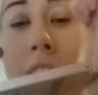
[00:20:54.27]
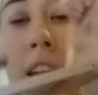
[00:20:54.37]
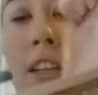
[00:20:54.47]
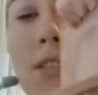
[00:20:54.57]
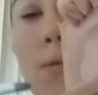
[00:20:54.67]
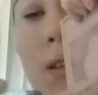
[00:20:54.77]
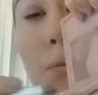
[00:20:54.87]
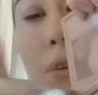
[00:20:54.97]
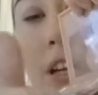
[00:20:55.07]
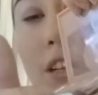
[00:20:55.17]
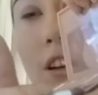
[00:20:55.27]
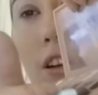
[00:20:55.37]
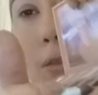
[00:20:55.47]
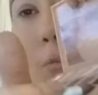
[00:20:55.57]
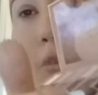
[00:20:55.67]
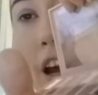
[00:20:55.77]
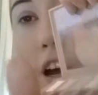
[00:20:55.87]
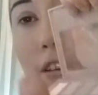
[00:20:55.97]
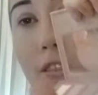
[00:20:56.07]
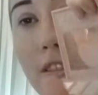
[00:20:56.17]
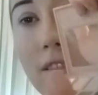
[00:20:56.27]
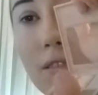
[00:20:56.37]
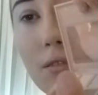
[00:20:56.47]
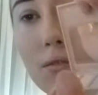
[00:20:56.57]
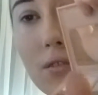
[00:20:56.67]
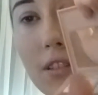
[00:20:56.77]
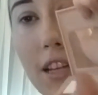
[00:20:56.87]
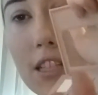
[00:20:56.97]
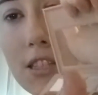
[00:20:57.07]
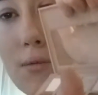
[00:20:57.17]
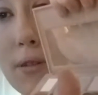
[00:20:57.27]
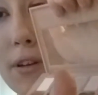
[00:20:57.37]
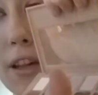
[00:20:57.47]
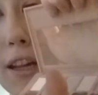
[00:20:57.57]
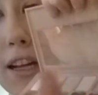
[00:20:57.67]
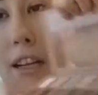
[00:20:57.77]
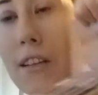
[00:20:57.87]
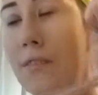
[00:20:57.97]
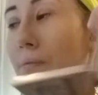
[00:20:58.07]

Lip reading: like this really pretty dark brown. That's one right there.